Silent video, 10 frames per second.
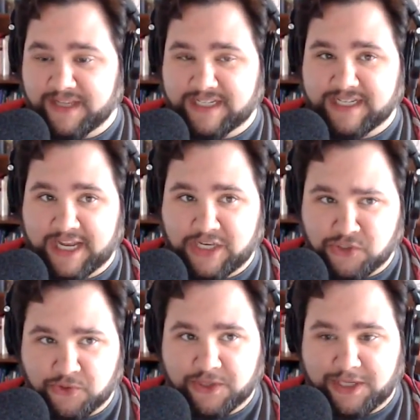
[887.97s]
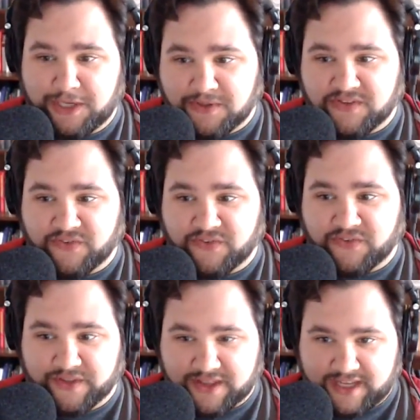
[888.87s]
This is like a truly useful
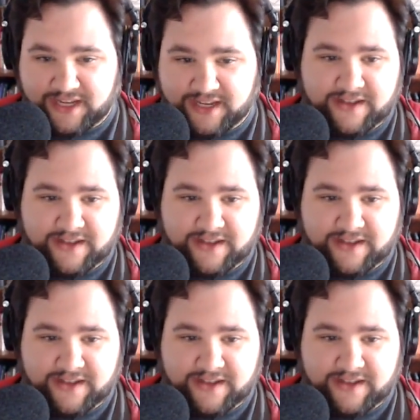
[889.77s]
thing